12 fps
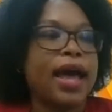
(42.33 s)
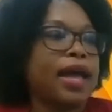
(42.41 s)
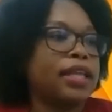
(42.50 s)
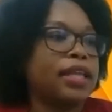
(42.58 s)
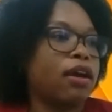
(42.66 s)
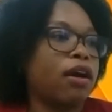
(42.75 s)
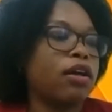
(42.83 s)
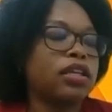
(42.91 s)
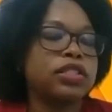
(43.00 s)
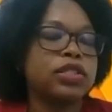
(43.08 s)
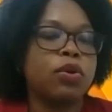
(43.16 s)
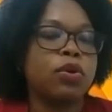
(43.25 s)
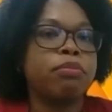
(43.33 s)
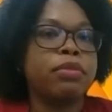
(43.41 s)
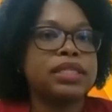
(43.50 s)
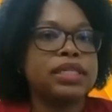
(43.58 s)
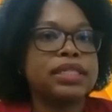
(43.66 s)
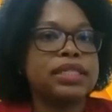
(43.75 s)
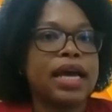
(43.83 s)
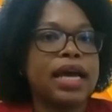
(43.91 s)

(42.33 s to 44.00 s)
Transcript: and also Mrs.